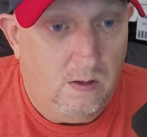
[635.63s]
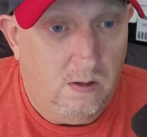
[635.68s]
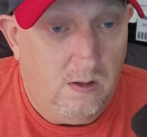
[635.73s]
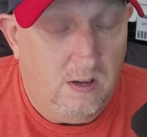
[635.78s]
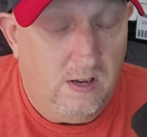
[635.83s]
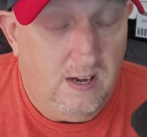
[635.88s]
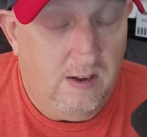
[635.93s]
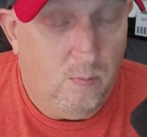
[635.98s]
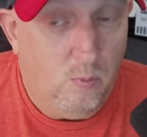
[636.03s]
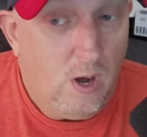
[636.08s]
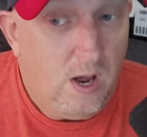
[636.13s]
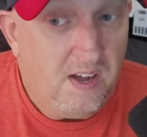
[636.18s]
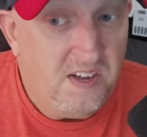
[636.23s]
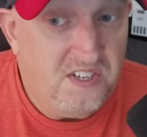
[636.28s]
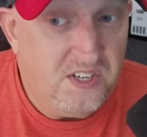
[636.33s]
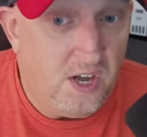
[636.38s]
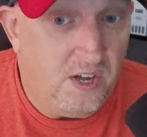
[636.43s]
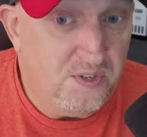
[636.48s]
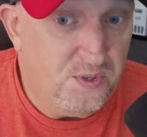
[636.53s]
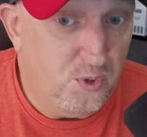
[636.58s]
And while he's
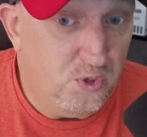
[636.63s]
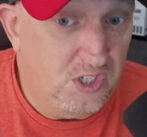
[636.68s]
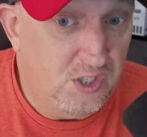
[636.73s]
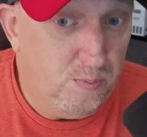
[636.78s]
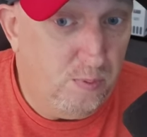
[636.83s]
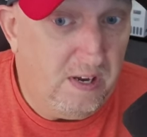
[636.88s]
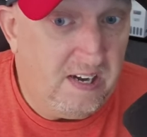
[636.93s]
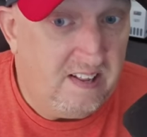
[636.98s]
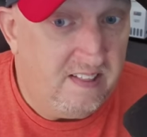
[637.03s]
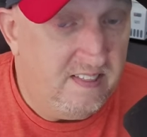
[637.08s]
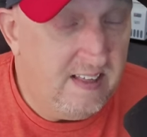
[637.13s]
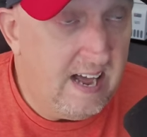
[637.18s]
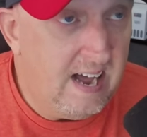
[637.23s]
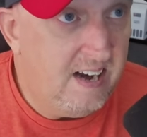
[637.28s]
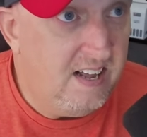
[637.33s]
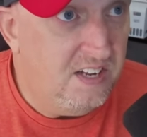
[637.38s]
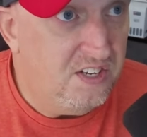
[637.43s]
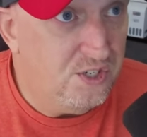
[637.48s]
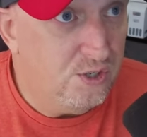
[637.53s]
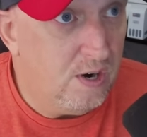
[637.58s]
also explaining that,
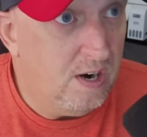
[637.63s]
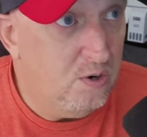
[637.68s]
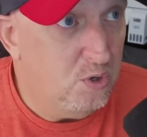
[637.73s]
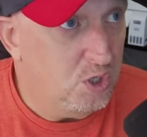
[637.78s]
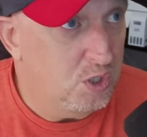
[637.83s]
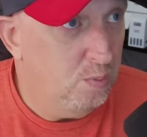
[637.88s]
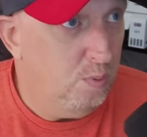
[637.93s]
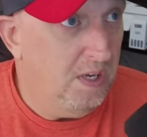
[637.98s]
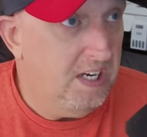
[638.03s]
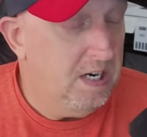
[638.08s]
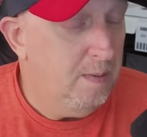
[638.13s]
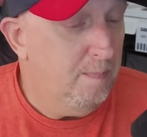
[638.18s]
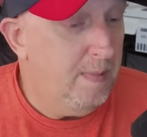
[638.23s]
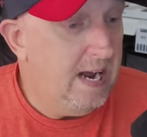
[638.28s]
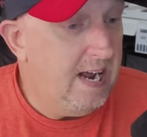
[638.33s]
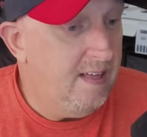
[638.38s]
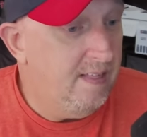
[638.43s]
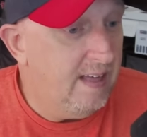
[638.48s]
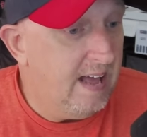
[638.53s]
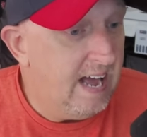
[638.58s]
he's trying to explain to Mae
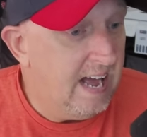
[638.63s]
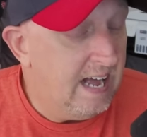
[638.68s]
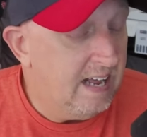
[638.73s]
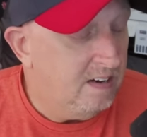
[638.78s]
that